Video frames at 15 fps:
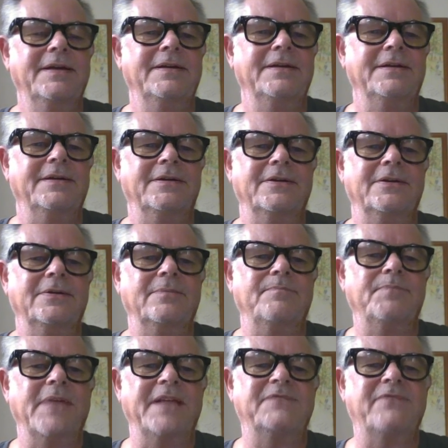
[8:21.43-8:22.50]

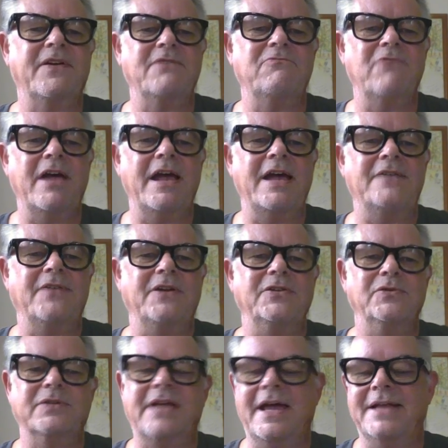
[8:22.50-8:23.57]
It's very rare that
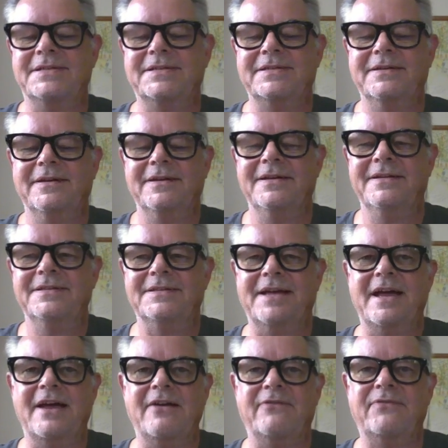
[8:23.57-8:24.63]
you'll get to
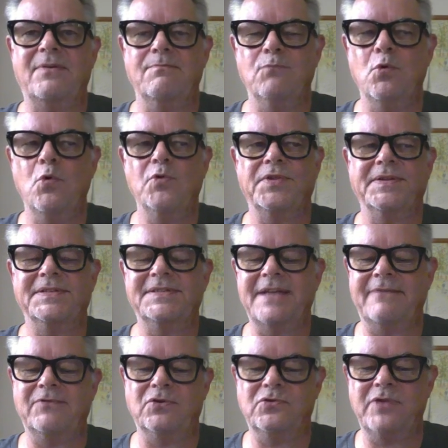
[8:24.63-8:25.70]
have more than
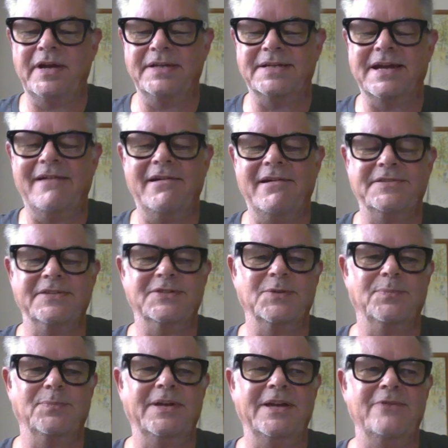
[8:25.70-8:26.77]
7 or 8 characters
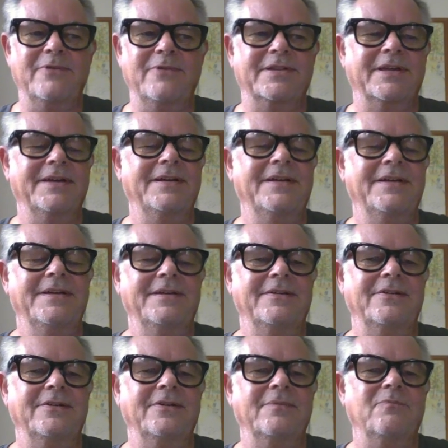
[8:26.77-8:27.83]
to play with
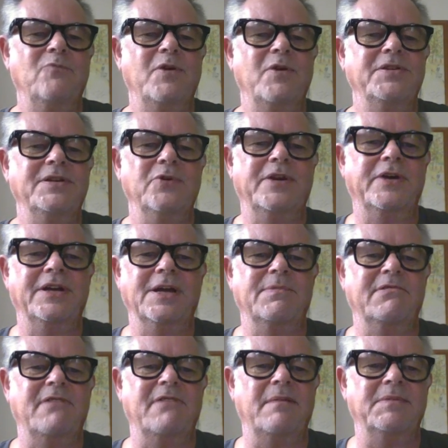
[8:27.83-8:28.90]
when you're looking at
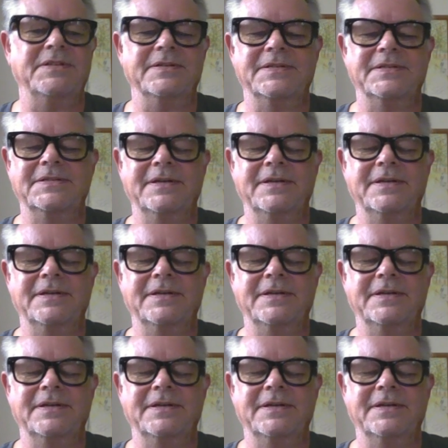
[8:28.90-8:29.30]
parameters.